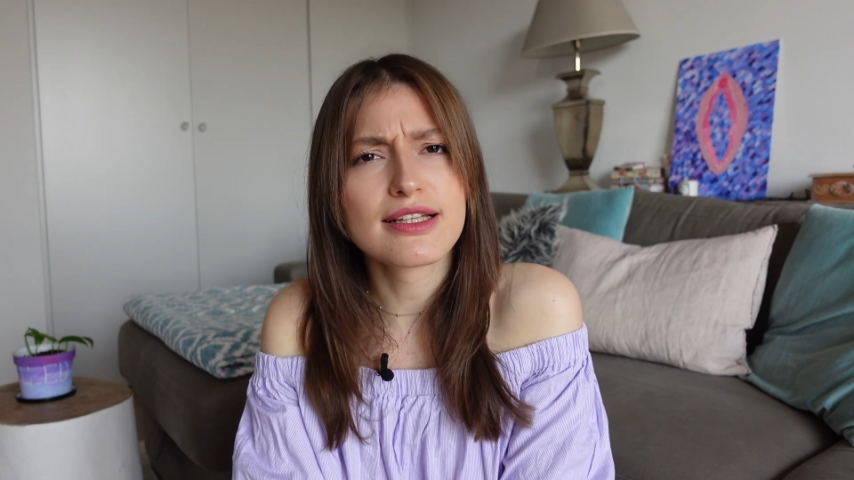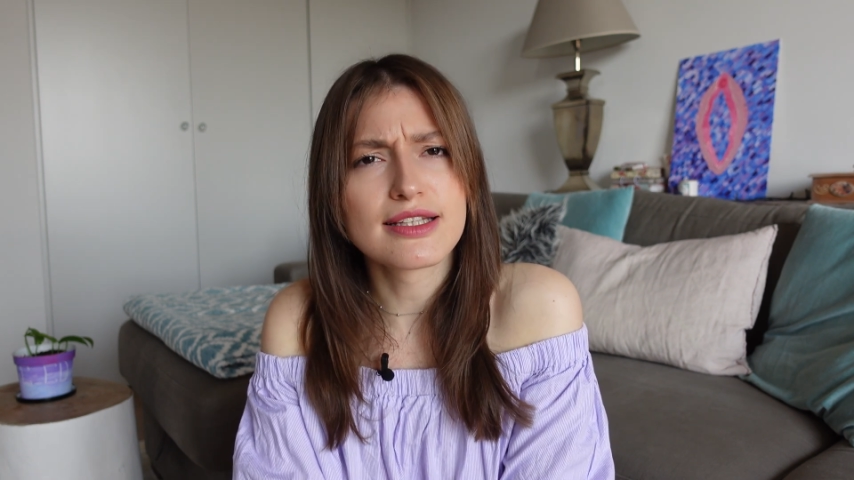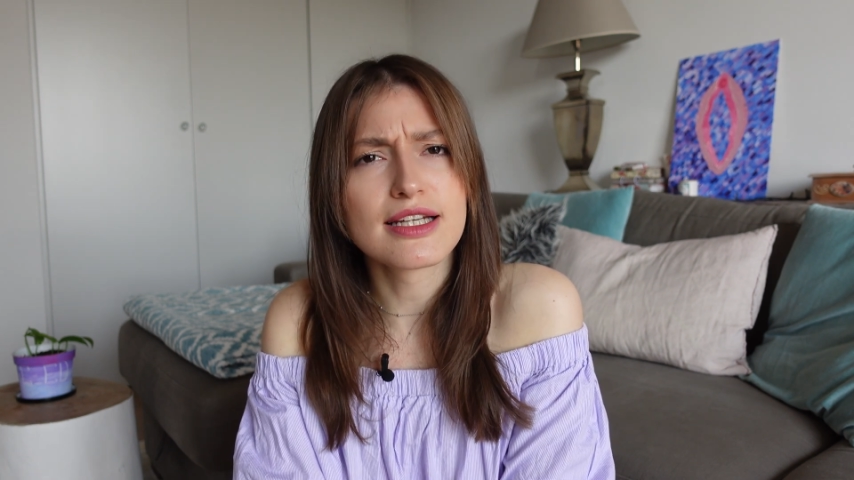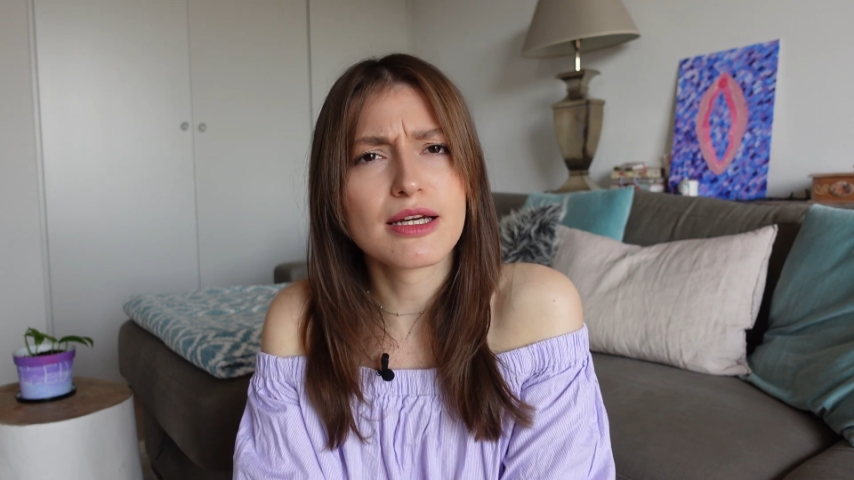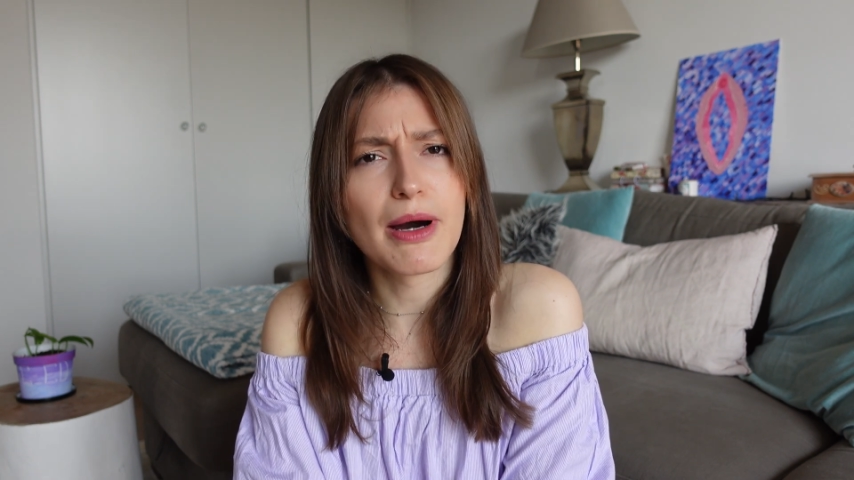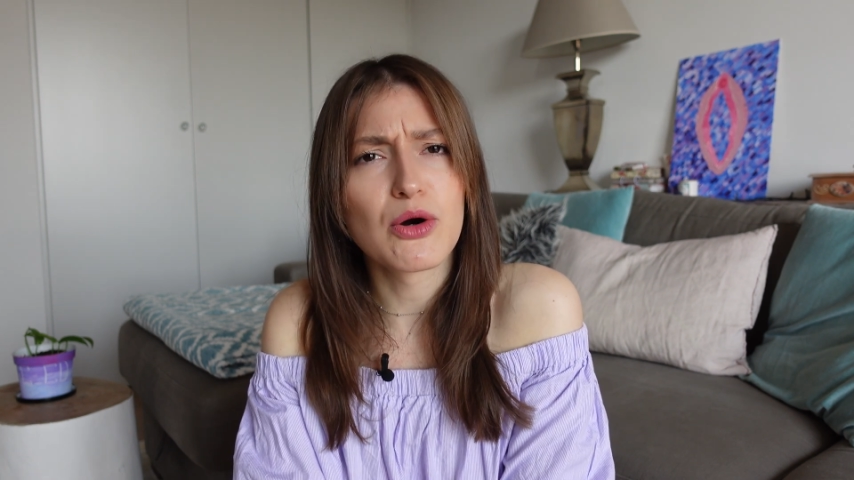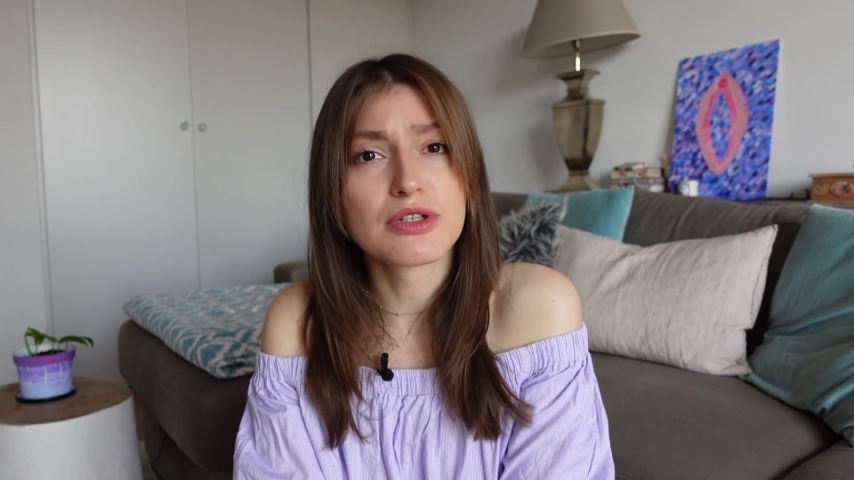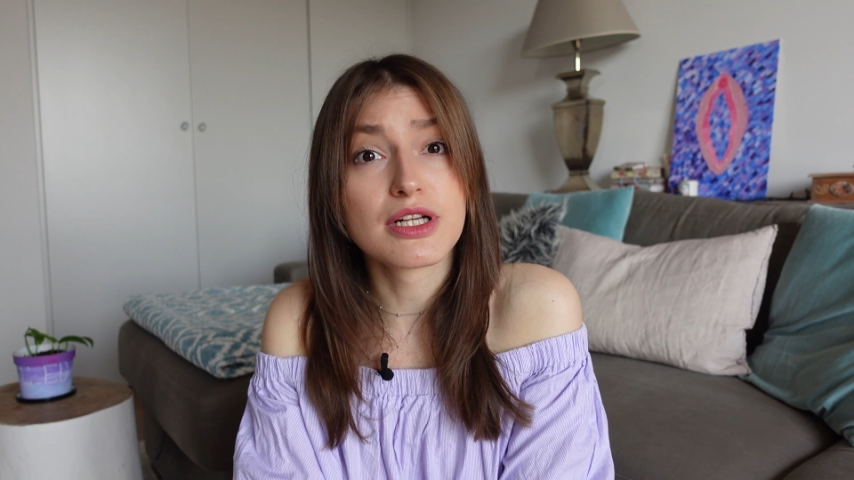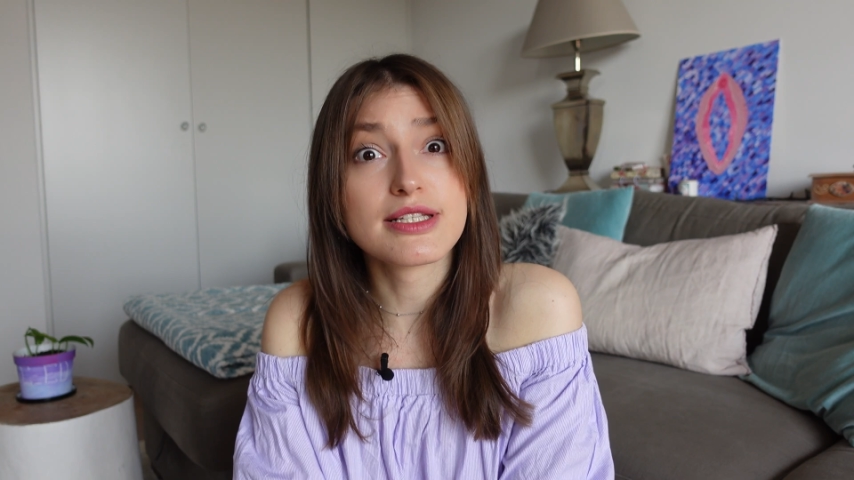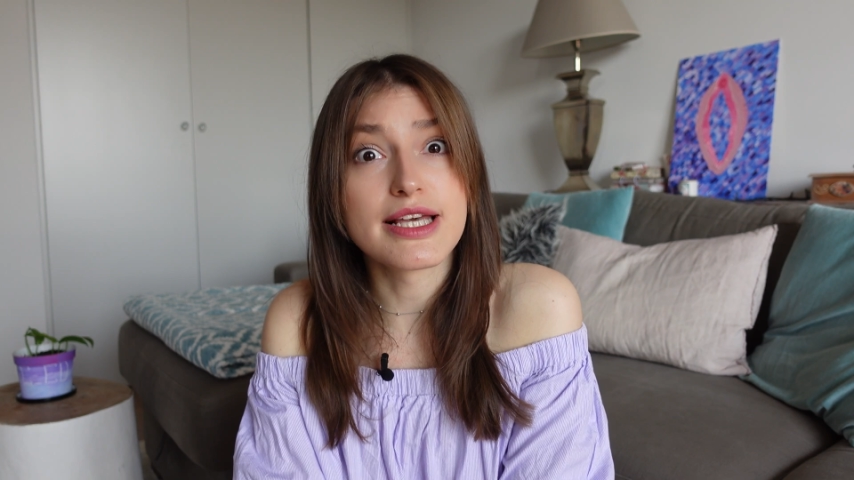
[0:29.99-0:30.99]
think about
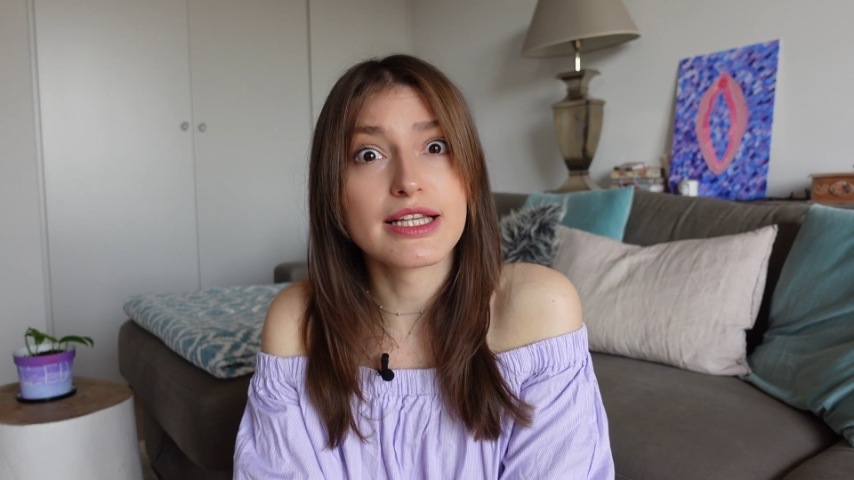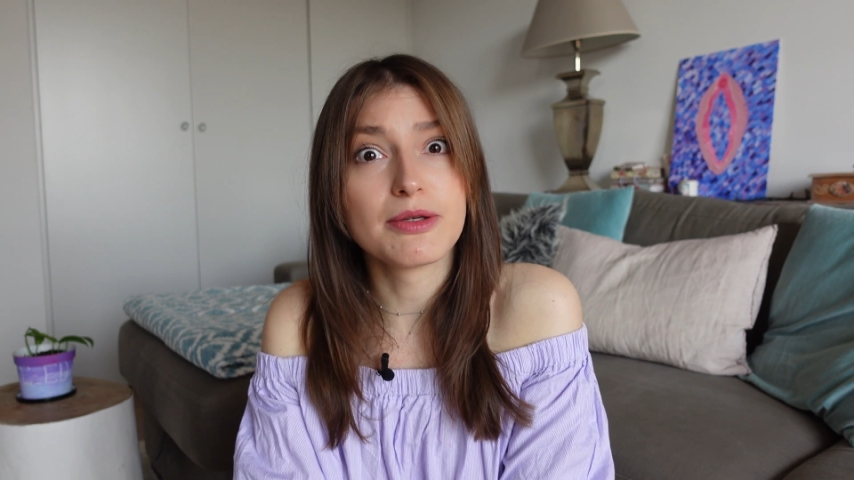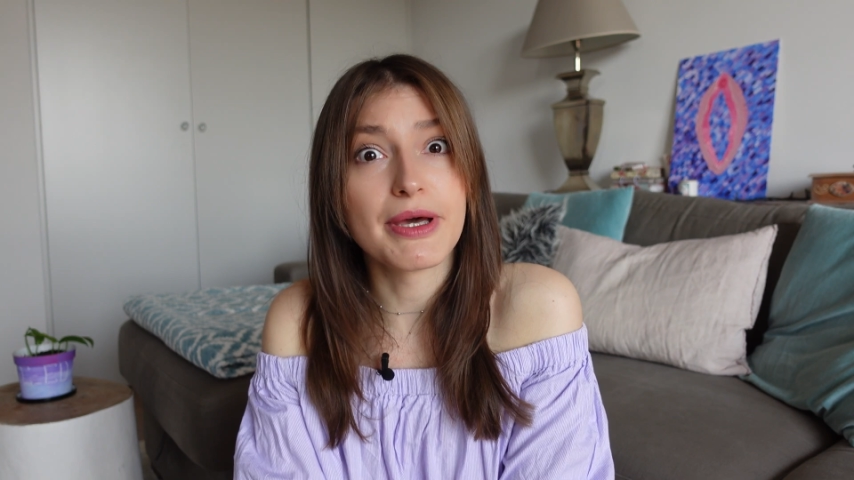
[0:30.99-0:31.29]
on a daily